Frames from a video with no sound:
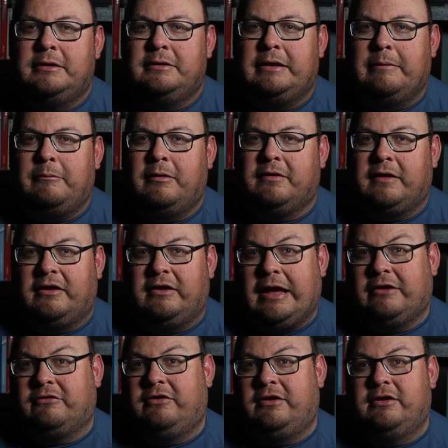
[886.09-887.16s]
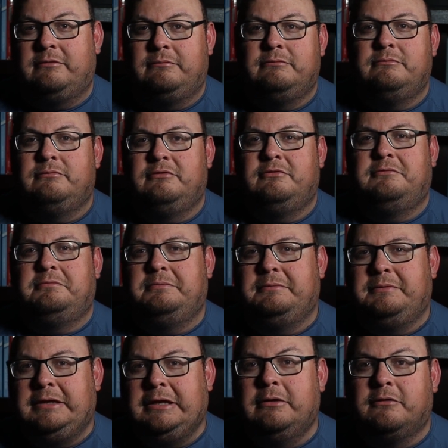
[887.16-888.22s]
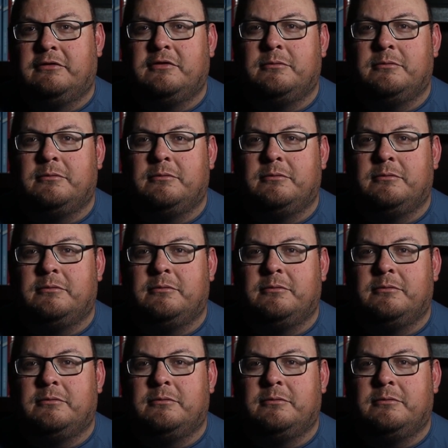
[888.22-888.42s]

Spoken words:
Then once I actually can yield